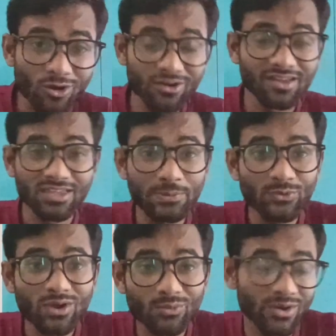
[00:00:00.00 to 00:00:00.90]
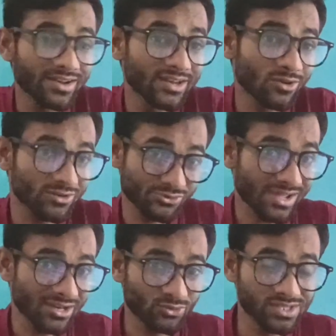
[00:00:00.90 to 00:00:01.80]
Or if you are already not
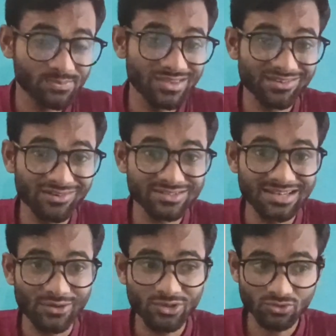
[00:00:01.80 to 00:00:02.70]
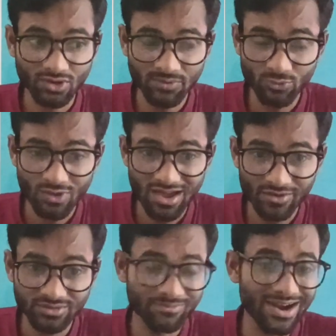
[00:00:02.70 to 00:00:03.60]
trying to speak English language, or if you
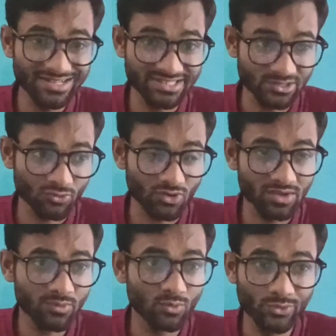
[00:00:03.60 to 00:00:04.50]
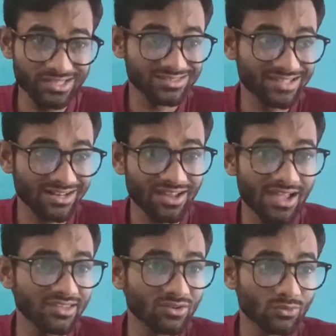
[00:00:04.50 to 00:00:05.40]
have the mindset, or if you wish that
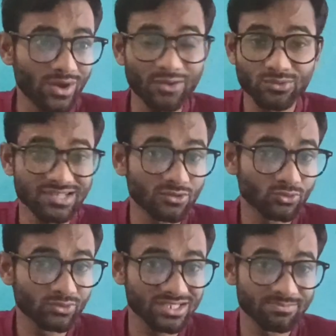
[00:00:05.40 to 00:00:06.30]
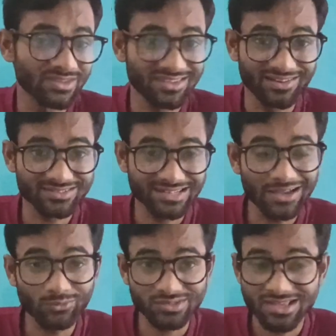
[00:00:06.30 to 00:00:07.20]
I wish I could speak English
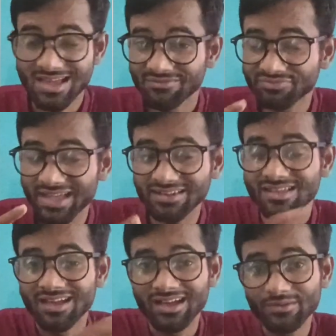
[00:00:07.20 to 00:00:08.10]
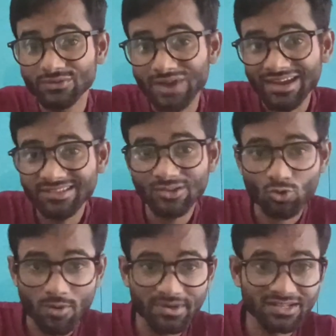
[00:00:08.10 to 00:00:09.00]
language, then write in
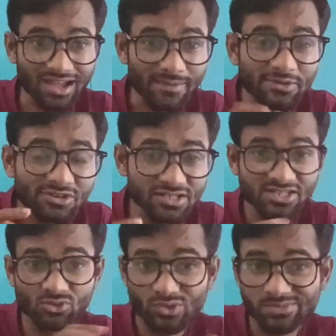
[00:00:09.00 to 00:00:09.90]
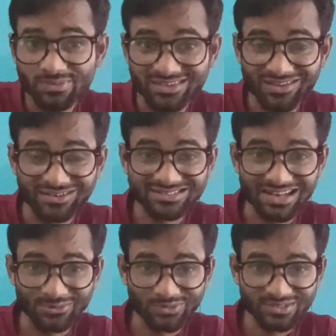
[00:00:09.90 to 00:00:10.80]
the comment that I'm interested to speak English
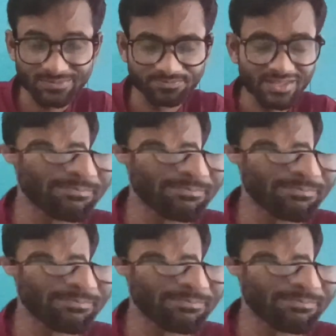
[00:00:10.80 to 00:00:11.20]
language.